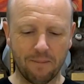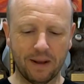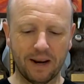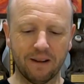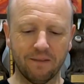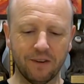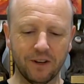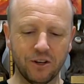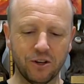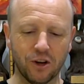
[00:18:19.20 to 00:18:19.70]
bit
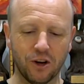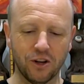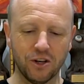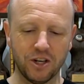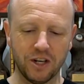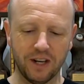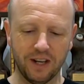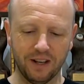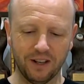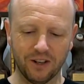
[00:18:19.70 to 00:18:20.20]
of a
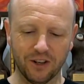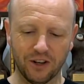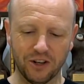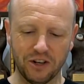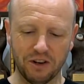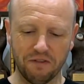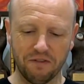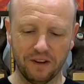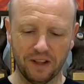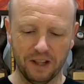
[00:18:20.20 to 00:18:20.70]

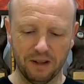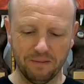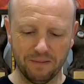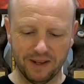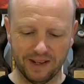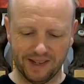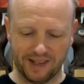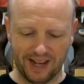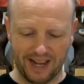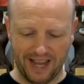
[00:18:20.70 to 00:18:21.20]
dodgy film
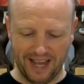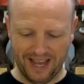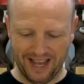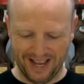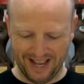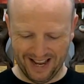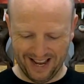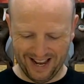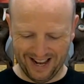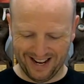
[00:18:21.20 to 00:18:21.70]
to
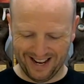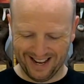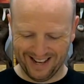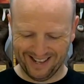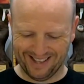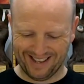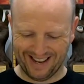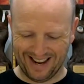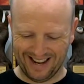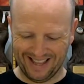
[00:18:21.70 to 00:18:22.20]

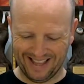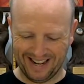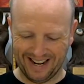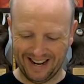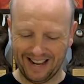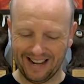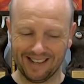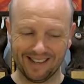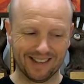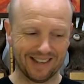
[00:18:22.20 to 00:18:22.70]
say the
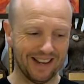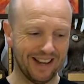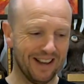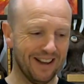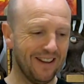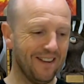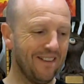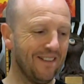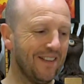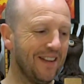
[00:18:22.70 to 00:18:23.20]
least.
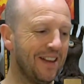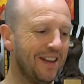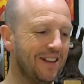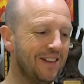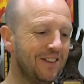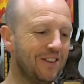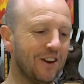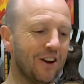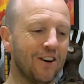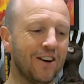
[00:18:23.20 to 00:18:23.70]

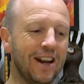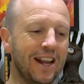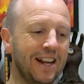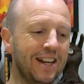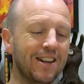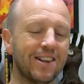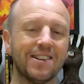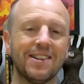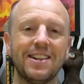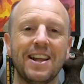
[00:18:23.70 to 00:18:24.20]
Certainly
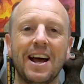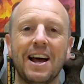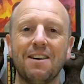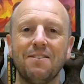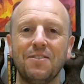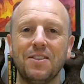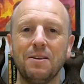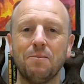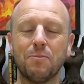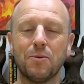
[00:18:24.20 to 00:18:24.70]
doesn't
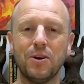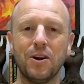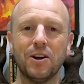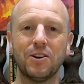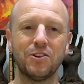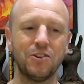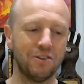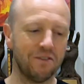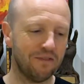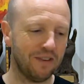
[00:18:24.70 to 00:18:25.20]
have the
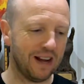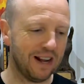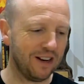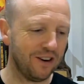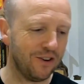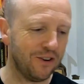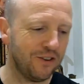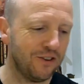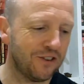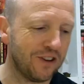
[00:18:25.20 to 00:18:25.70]
production
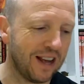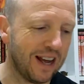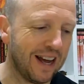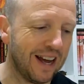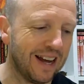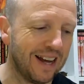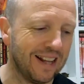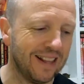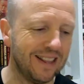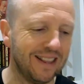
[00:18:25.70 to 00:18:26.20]
values
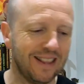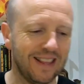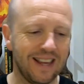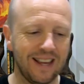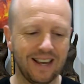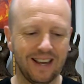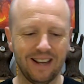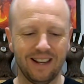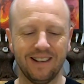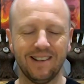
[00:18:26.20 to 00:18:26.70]
and
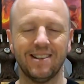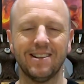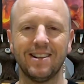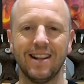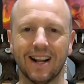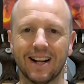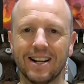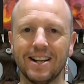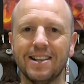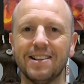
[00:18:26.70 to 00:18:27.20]
the
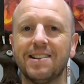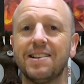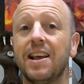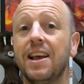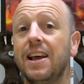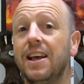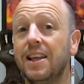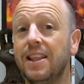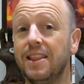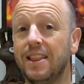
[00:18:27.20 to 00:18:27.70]
slickness
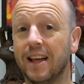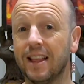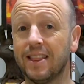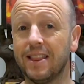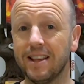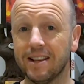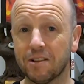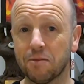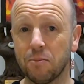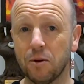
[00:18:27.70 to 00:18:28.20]
that
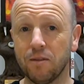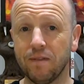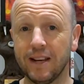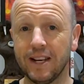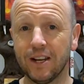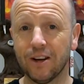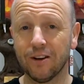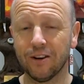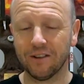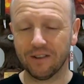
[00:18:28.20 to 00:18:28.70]
this movie
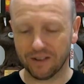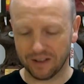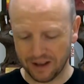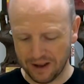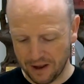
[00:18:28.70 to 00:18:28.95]
does,